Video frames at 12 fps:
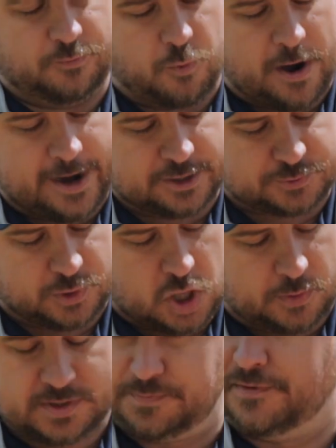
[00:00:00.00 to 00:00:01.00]
wires will
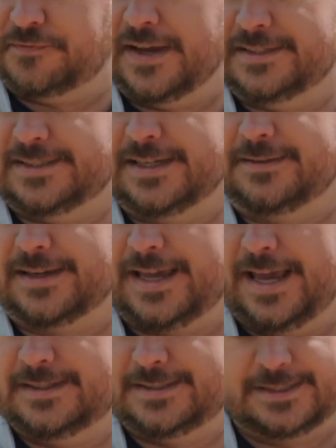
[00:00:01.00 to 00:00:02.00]
always be facing the
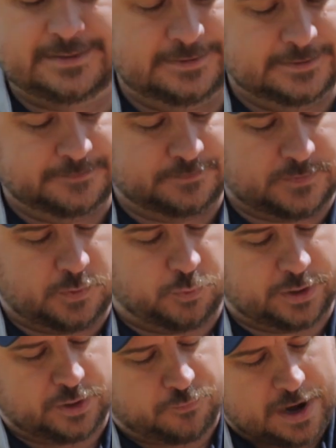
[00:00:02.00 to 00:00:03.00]
casing. We're
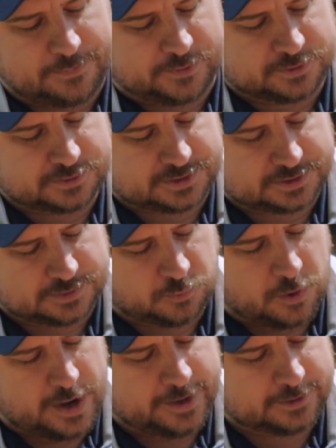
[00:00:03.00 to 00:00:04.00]
going to wrap those
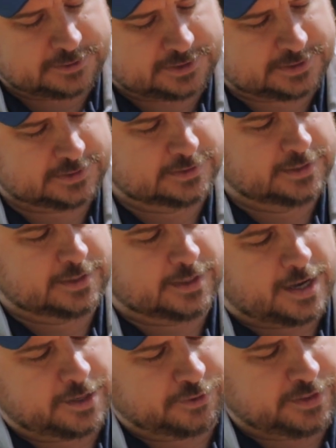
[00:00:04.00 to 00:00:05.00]
wires
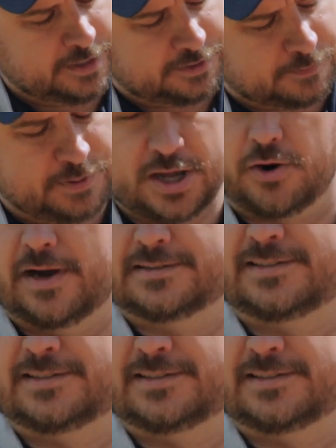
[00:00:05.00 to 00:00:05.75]
underneath the PRS